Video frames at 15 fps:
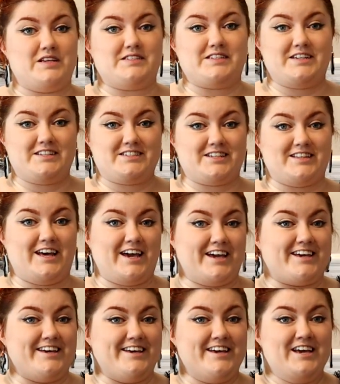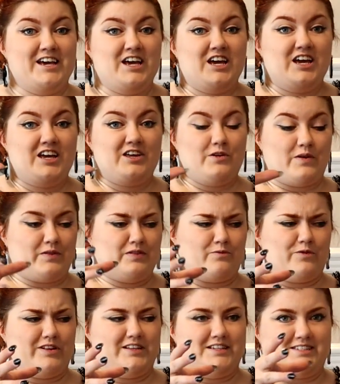easy to like, you
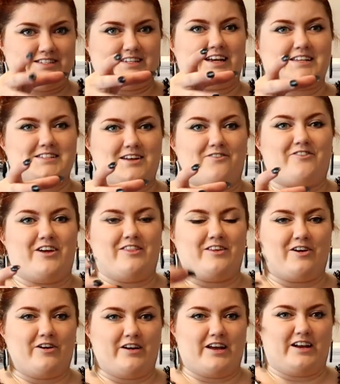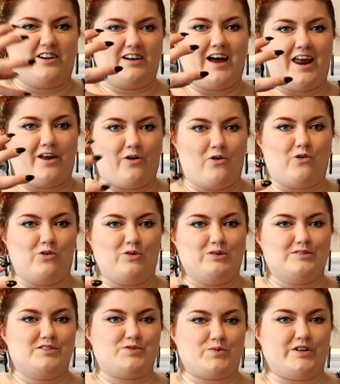can really stick stuff in there and it kind of
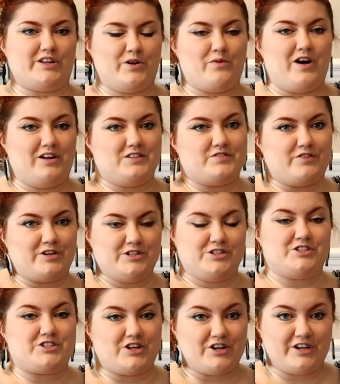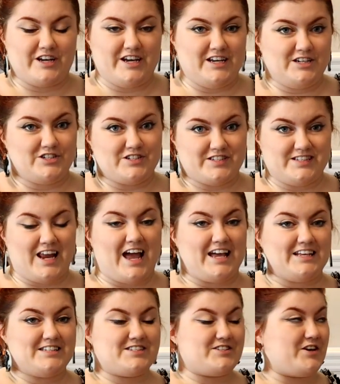holds really well. It's very sturdy and just
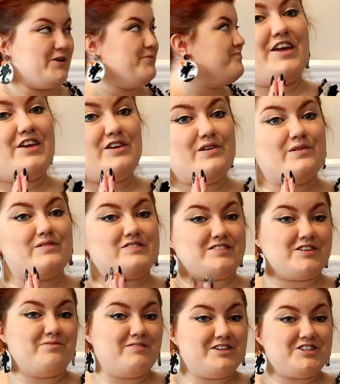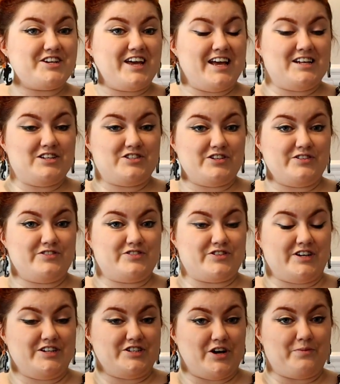nice. So thank you so much again to
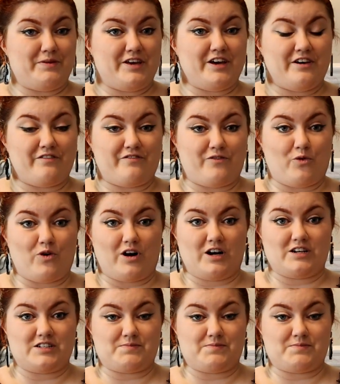Treetopia for